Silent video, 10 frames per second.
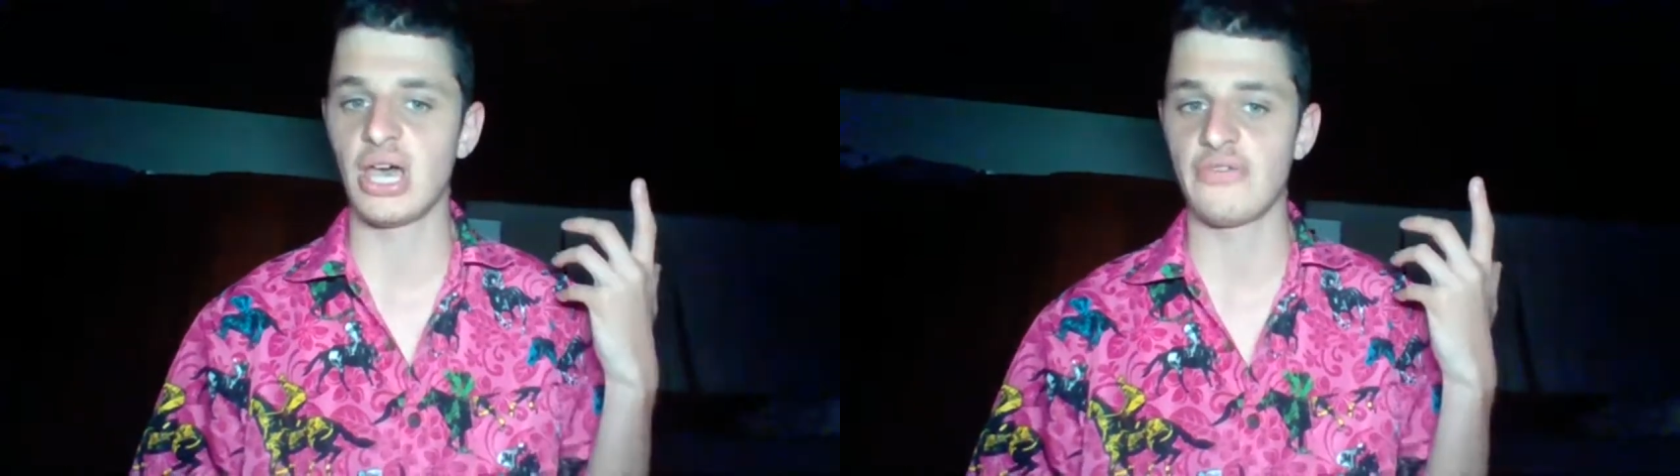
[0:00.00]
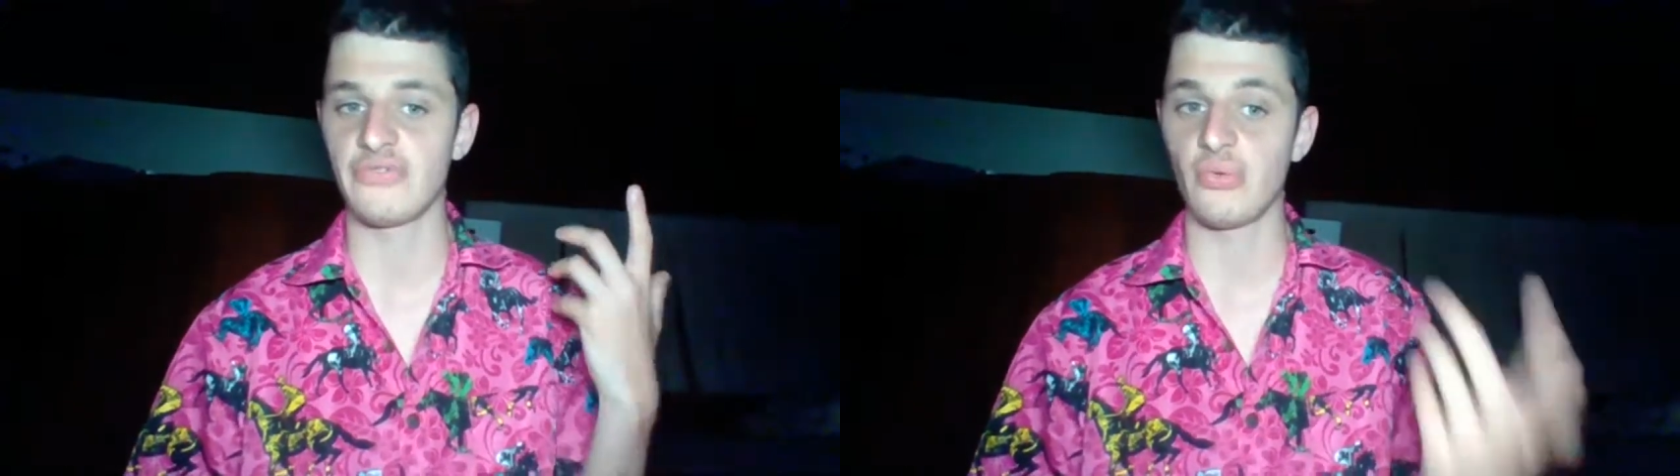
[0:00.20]

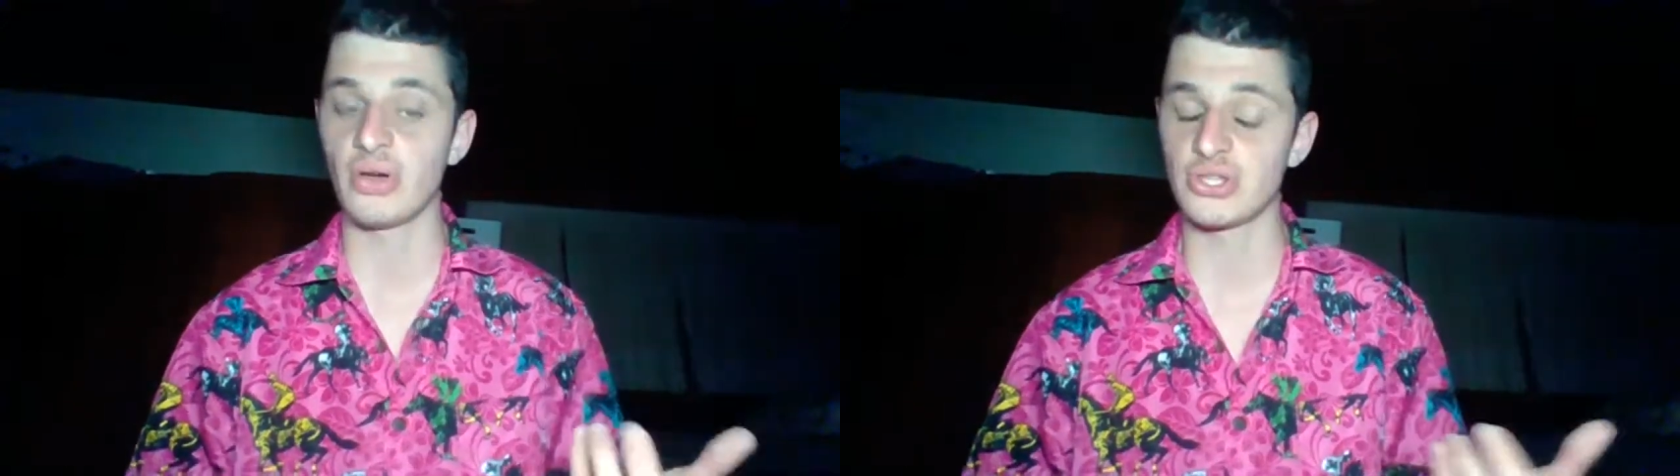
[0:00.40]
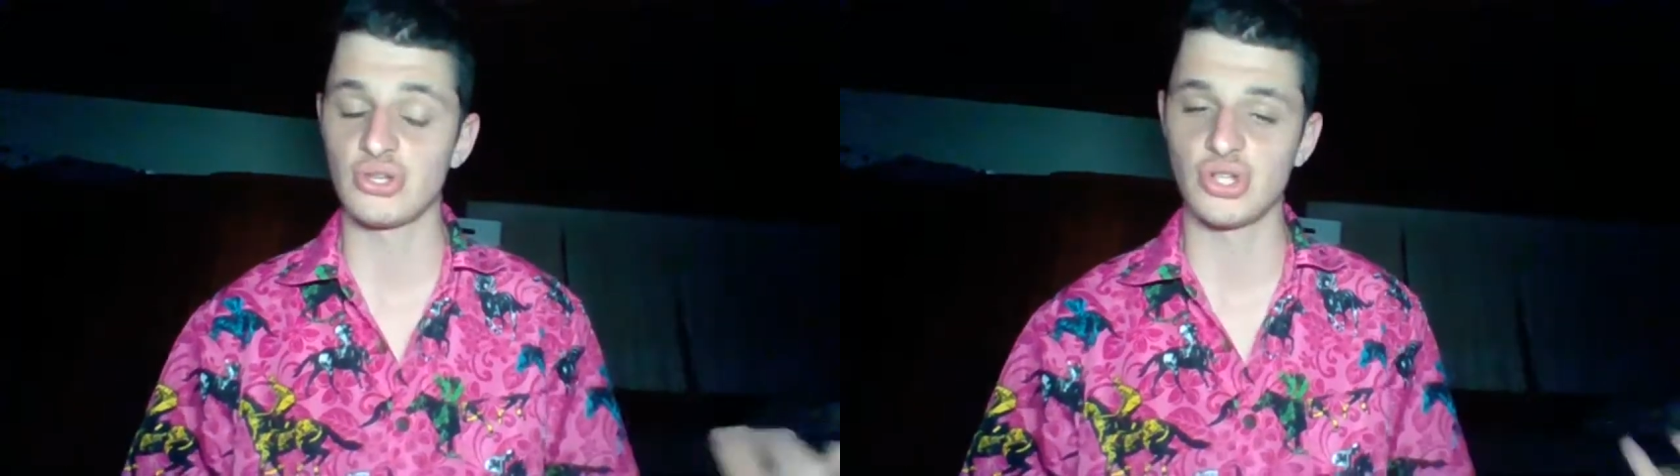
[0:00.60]
after he
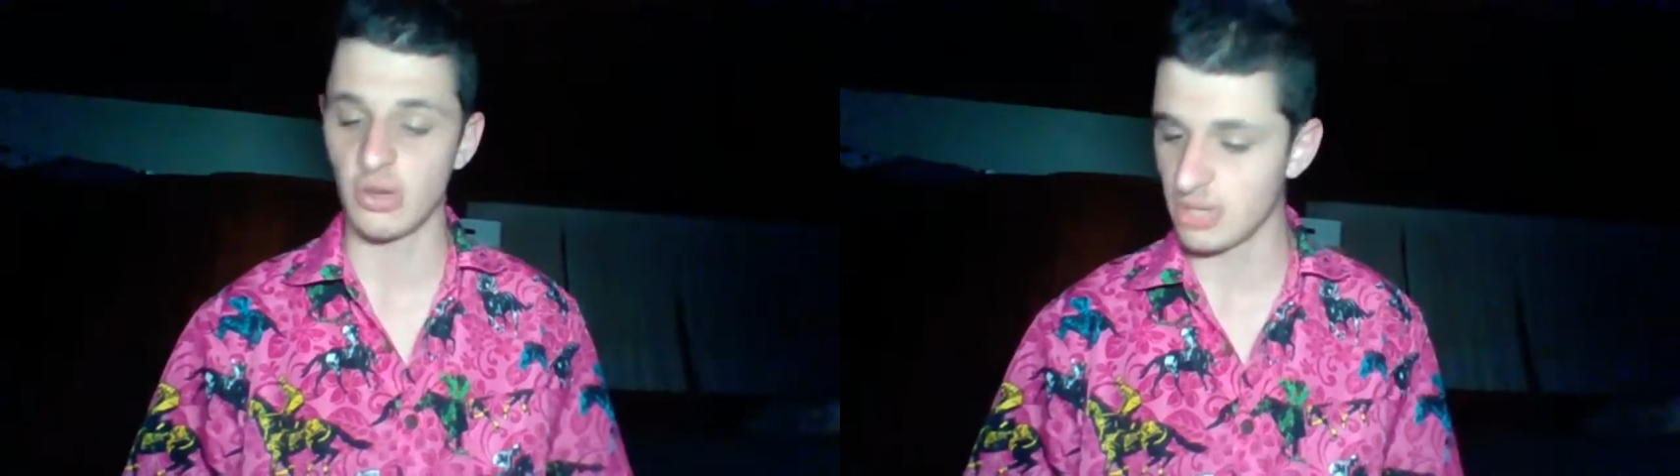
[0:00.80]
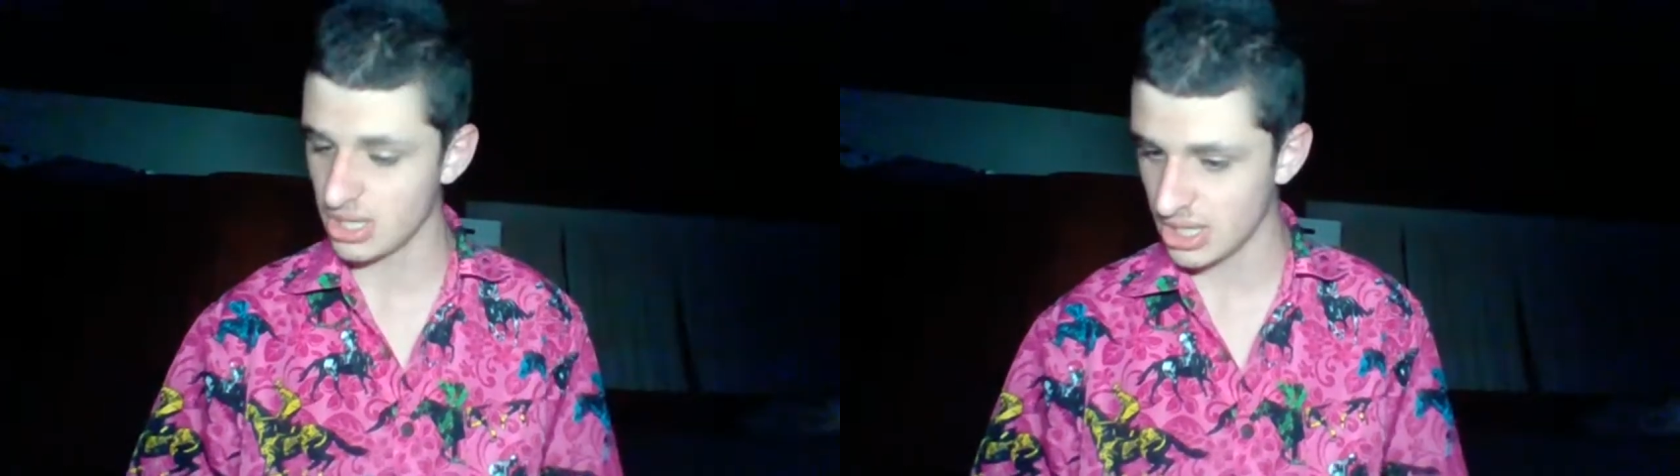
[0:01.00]
won so
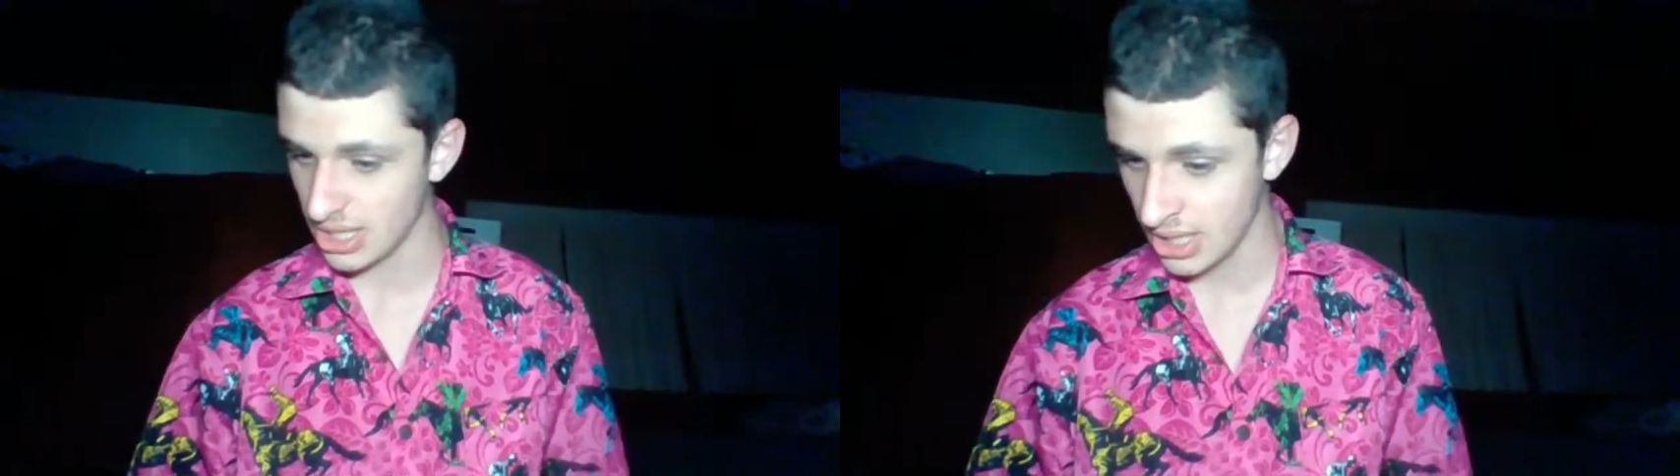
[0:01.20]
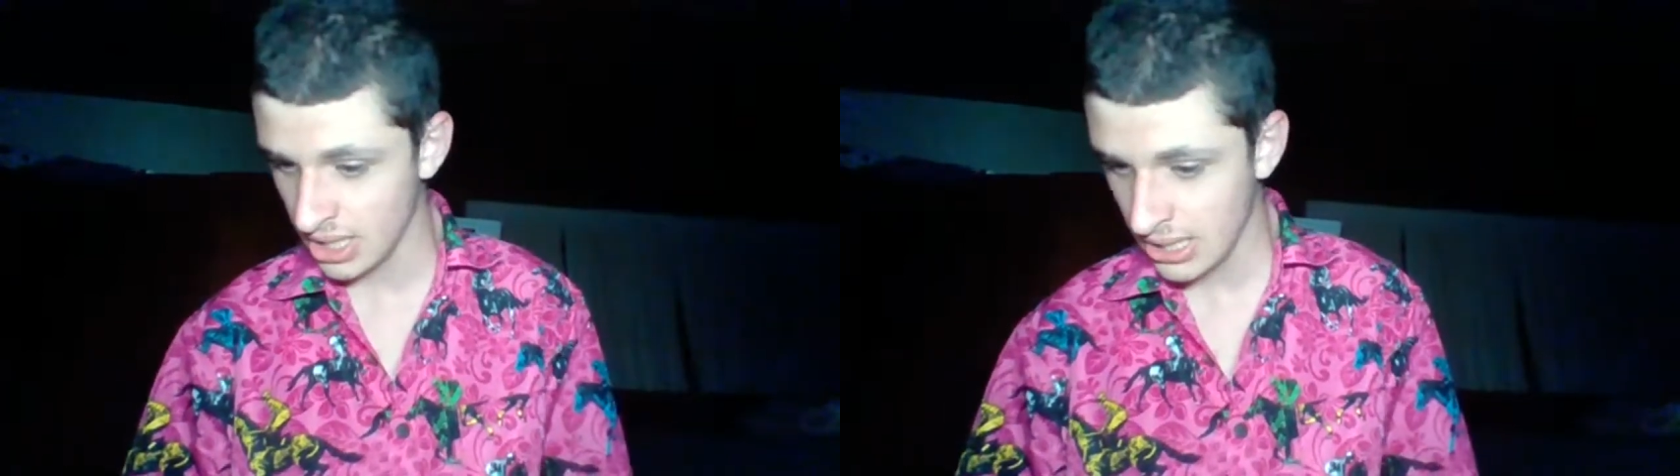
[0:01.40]
dominantly